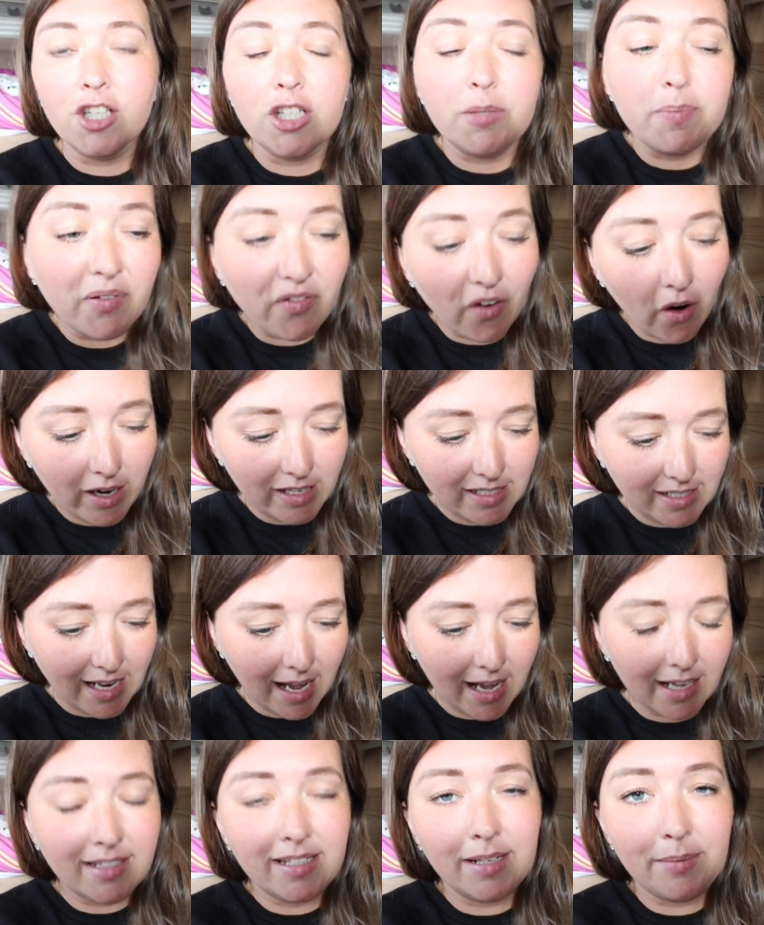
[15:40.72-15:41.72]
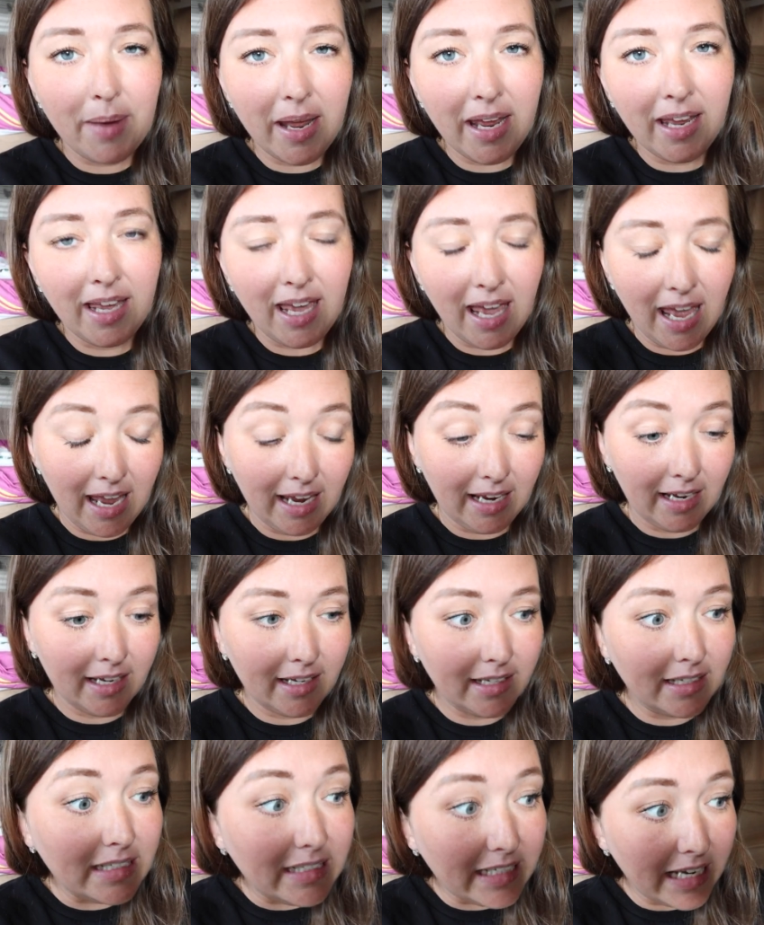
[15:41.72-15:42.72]
Just before I started making
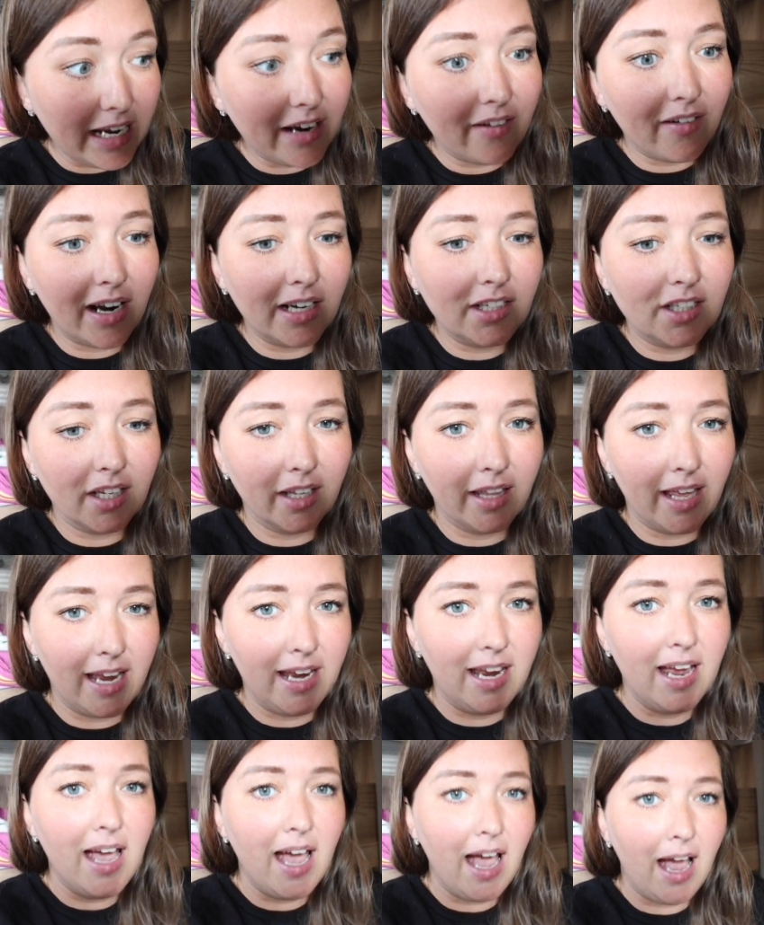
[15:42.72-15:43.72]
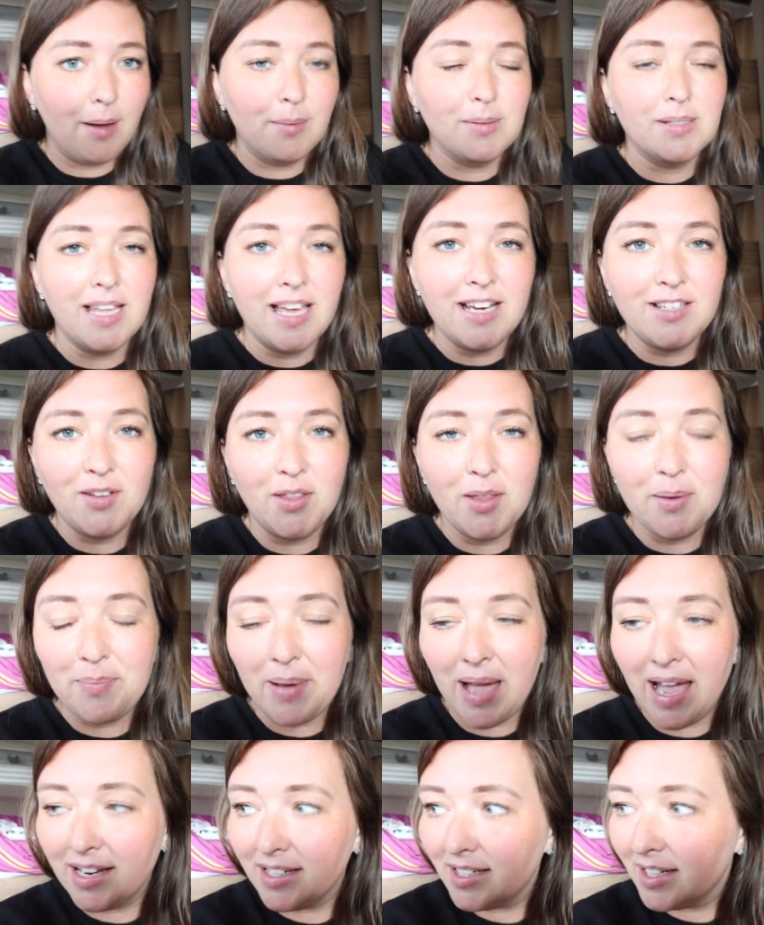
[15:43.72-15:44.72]
dinner, actually, I was laid on the
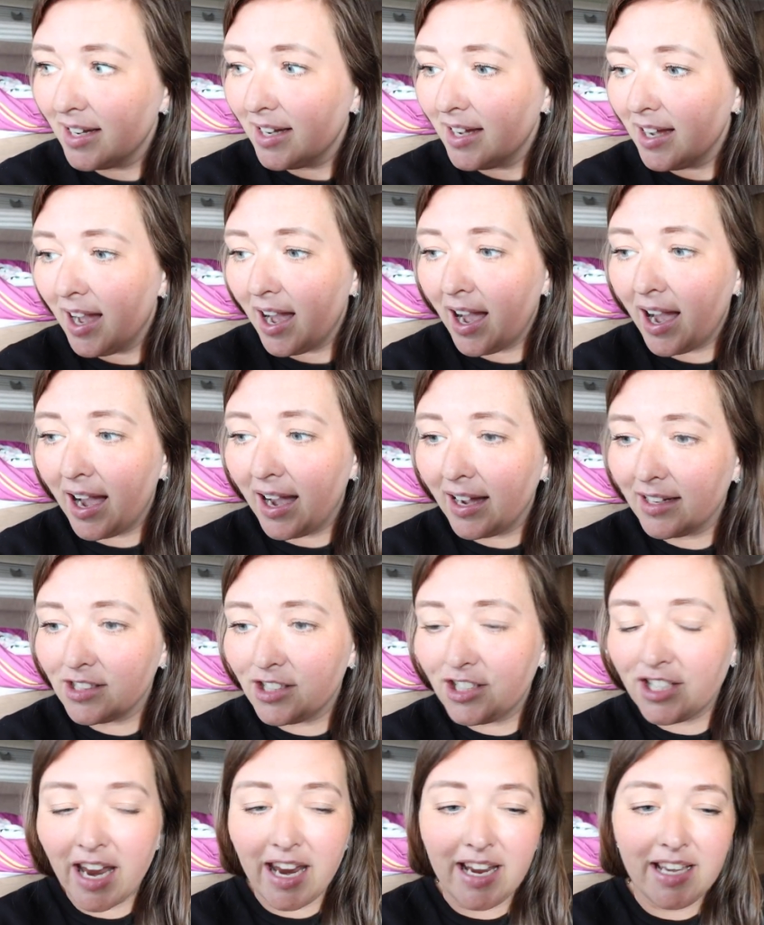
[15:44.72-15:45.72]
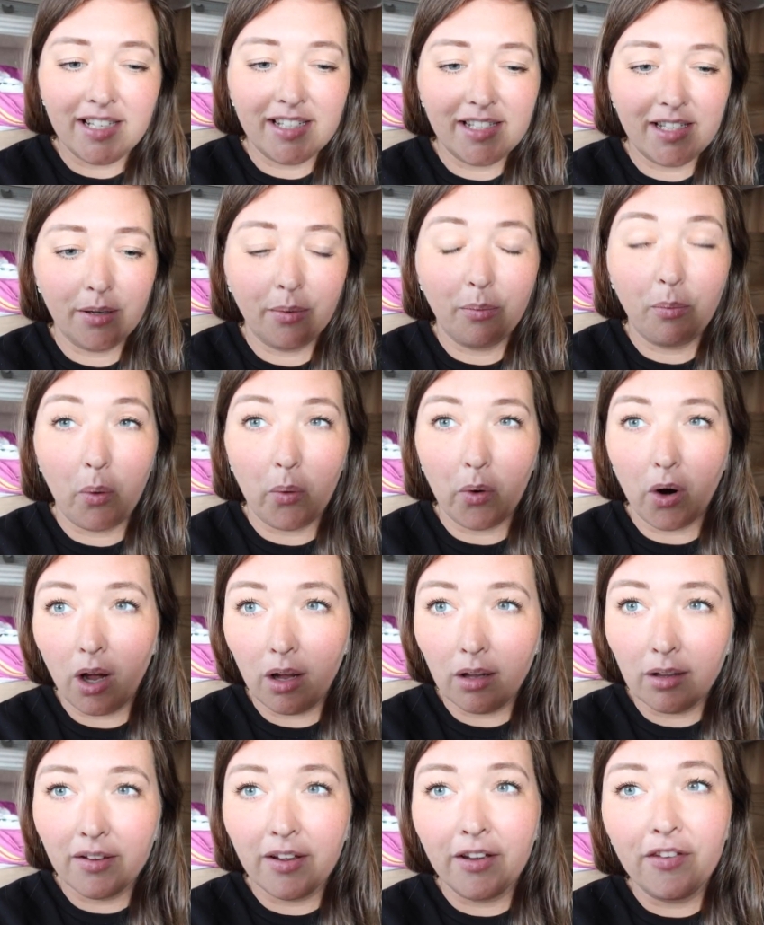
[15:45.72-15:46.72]
bed and Jace, we're
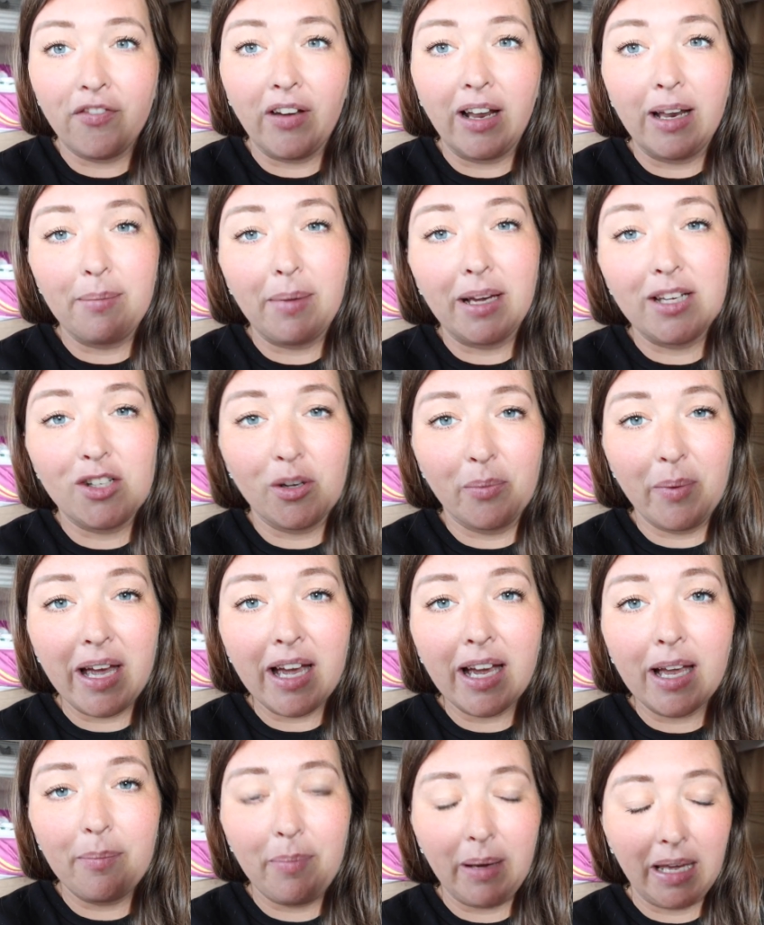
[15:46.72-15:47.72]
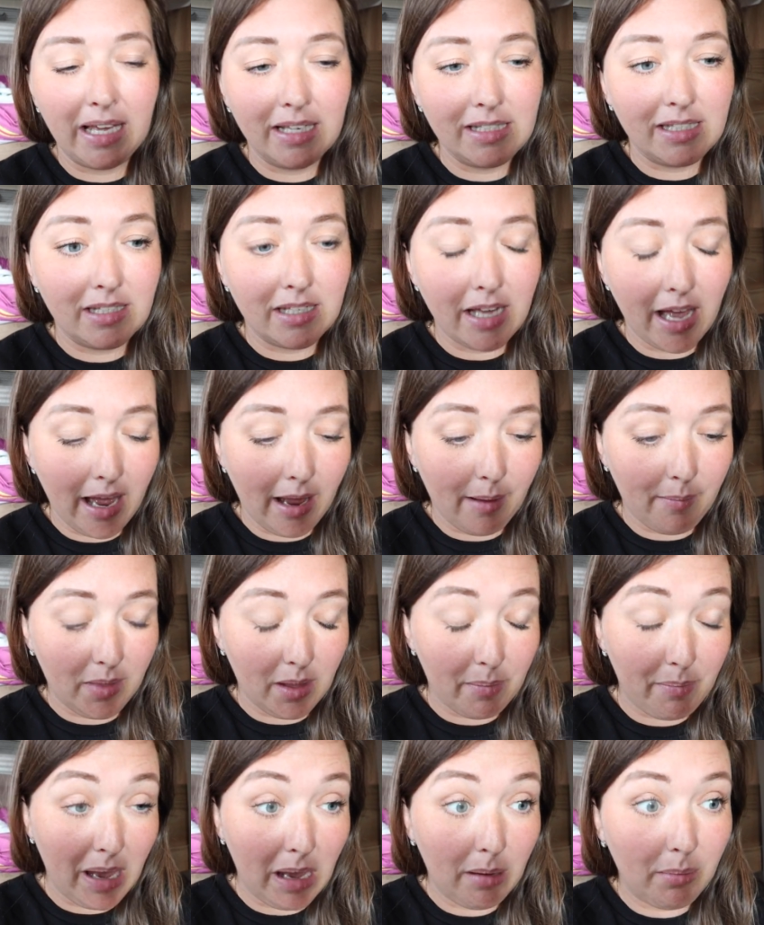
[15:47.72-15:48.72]
all feeling my stomach because
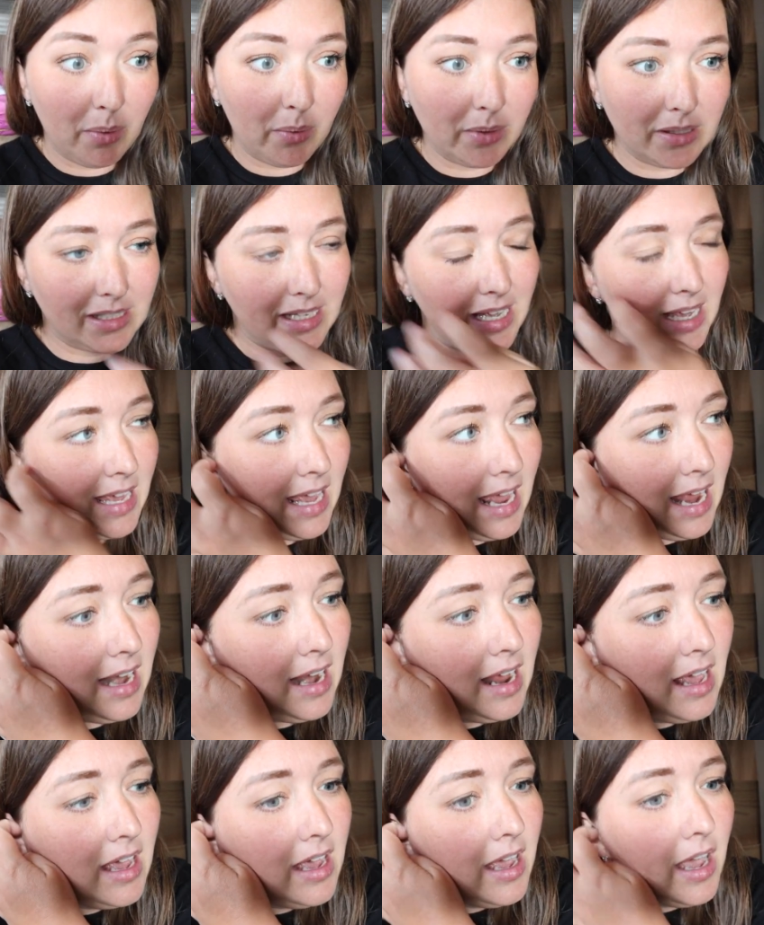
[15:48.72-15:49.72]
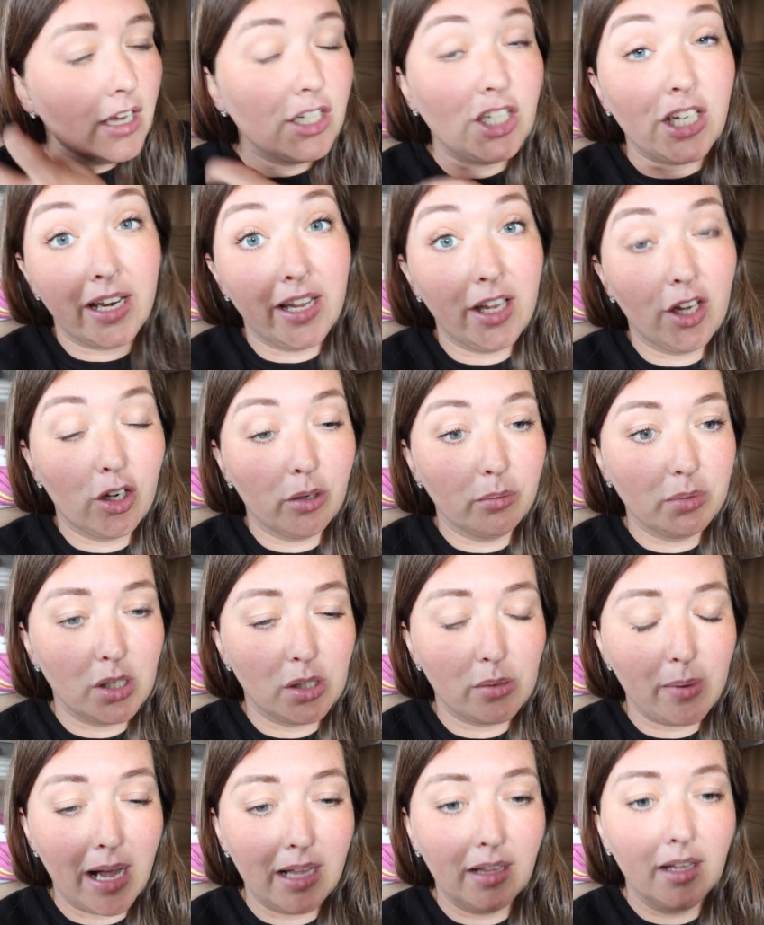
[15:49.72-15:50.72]
the baby was kicking and she had hiccups
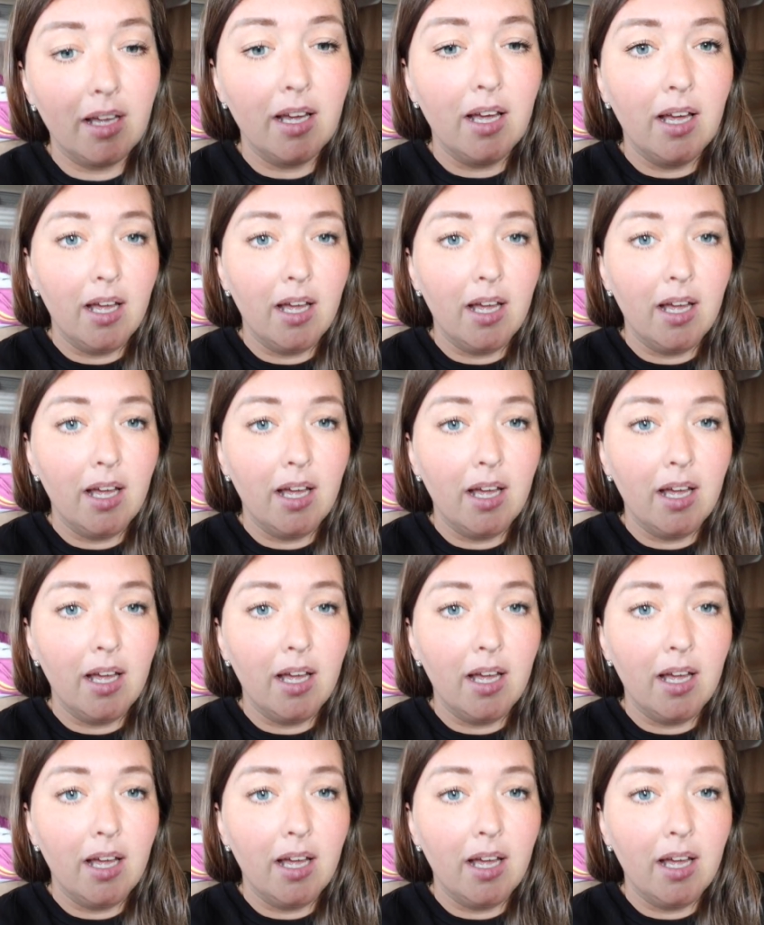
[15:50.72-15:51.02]
as well